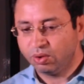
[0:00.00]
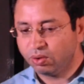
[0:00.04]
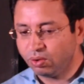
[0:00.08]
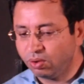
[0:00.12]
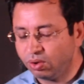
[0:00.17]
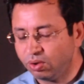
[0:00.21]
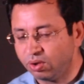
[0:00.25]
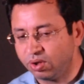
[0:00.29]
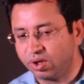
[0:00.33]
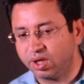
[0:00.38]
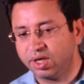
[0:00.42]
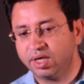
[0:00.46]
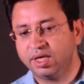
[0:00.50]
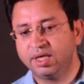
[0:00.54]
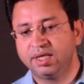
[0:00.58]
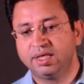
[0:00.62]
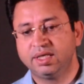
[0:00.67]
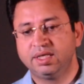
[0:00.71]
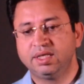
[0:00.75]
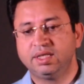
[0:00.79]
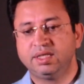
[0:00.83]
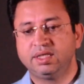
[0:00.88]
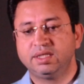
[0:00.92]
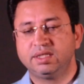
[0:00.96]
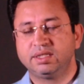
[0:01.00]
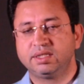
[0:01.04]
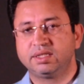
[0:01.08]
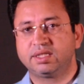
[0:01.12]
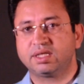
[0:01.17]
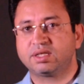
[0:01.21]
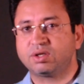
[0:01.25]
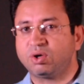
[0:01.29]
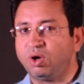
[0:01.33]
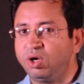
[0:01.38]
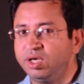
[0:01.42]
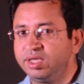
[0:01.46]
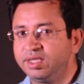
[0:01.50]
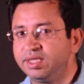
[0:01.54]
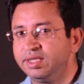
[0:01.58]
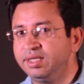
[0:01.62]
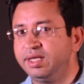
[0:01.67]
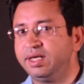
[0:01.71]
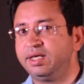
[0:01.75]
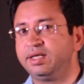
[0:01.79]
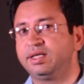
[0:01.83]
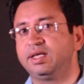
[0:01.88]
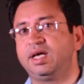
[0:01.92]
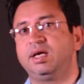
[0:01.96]
Or the
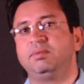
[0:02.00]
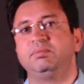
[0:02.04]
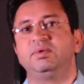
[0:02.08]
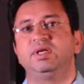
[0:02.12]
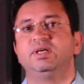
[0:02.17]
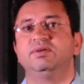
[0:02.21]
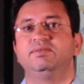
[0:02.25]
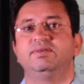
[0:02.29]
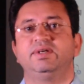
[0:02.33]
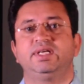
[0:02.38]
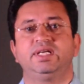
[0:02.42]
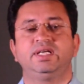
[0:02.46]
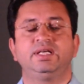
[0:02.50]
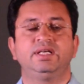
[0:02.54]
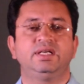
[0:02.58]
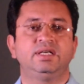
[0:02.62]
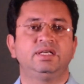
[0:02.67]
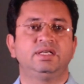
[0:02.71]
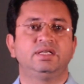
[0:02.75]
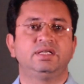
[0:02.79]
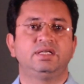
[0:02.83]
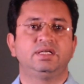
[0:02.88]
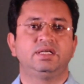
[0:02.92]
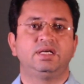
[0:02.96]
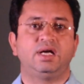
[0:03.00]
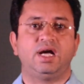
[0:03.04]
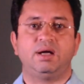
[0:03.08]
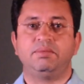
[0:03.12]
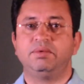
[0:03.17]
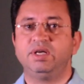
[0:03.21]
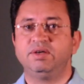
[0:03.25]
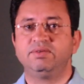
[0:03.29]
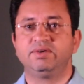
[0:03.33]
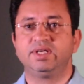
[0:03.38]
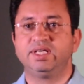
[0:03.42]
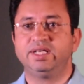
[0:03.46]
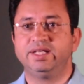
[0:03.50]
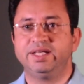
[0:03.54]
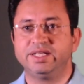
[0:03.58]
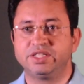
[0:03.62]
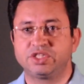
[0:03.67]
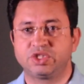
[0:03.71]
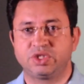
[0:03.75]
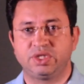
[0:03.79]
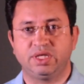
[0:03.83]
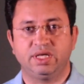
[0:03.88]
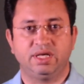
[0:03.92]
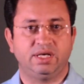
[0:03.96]
continent I'm living in
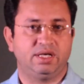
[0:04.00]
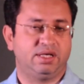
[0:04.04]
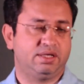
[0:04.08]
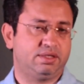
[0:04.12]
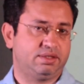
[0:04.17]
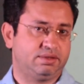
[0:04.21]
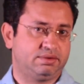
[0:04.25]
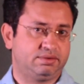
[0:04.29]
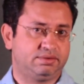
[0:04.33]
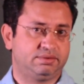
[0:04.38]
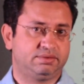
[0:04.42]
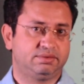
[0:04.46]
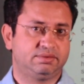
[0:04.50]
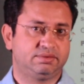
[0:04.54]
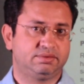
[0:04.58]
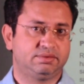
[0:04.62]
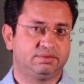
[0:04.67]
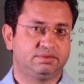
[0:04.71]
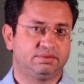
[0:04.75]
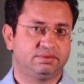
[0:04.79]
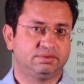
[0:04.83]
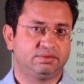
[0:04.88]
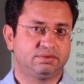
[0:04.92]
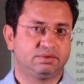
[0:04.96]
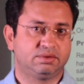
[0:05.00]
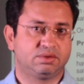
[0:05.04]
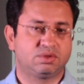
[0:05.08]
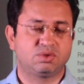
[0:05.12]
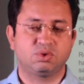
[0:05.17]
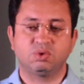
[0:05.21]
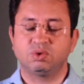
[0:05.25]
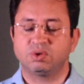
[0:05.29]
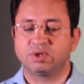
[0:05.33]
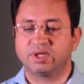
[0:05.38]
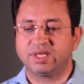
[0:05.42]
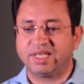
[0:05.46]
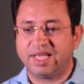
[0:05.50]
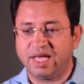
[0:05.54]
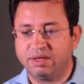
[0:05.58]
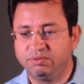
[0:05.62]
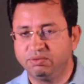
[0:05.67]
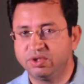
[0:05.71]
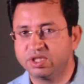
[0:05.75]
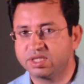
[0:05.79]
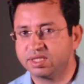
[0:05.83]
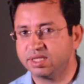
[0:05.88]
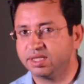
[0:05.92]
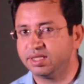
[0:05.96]
Asia. So
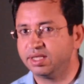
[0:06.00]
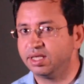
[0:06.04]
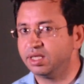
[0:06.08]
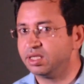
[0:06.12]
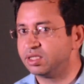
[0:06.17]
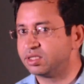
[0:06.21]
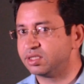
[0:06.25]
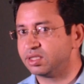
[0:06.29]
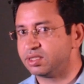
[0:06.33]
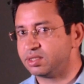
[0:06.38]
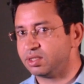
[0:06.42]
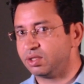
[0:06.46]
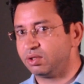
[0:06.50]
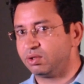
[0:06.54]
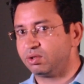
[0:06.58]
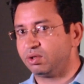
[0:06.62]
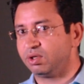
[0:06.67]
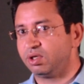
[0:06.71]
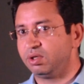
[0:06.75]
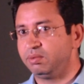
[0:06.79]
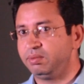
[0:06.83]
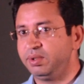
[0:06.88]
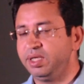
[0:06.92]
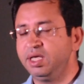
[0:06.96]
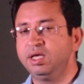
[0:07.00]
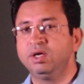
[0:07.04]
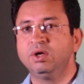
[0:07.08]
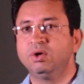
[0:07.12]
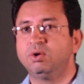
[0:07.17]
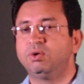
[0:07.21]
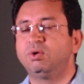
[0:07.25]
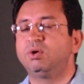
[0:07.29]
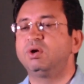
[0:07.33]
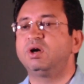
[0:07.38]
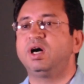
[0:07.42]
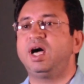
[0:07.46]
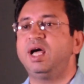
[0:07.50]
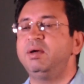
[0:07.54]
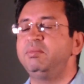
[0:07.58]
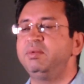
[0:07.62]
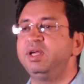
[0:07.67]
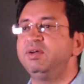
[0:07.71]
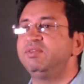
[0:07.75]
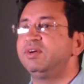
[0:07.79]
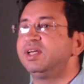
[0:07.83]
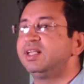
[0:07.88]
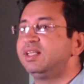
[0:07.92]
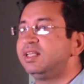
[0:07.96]
can we say that Asia is an economy? Or I'm
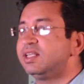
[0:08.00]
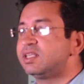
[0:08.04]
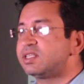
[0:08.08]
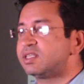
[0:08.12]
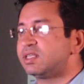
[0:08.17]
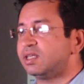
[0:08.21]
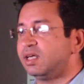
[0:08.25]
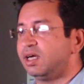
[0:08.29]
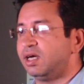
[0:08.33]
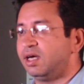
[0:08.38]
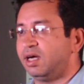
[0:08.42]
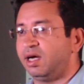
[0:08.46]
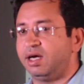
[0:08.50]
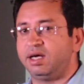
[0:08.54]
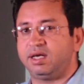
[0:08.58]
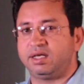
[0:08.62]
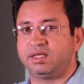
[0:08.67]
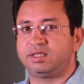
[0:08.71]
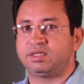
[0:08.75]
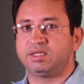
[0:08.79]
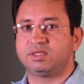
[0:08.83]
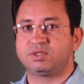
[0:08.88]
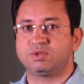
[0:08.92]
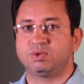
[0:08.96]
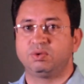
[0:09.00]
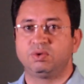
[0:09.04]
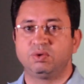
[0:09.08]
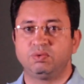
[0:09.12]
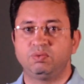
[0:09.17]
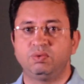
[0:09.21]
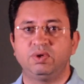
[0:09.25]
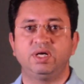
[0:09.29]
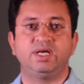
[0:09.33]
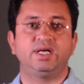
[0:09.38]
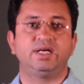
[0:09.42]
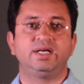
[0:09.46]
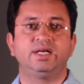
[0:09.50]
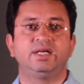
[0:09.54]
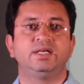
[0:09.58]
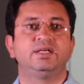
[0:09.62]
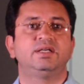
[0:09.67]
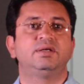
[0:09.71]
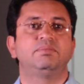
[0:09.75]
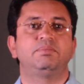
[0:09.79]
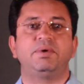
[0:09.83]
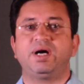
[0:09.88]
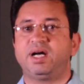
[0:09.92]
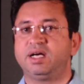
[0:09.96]
living in this whole
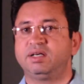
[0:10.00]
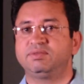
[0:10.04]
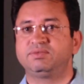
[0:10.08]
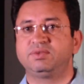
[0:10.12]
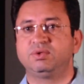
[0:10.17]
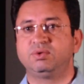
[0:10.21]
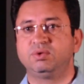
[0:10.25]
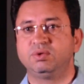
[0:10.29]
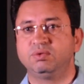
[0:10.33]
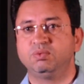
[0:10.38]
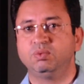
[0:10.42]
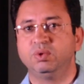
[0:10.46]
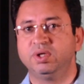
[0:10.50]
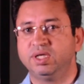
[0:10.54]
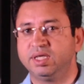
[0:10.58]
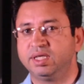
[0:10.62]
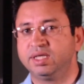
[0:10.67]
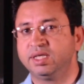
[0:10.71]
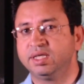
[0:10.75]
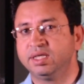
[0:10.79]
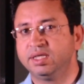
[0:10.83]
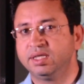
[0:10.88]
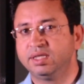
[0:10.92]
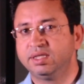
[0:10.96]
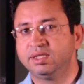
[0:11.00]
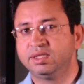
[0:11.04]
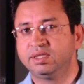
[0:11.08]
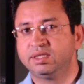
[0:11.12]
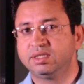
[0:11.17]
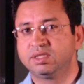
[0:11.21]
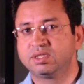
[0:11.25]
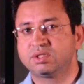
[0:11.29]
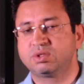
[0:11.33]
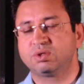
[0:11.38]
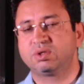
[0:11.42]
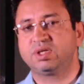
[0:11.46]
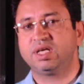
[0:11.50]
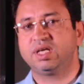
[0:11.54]
world, part of the whole world. So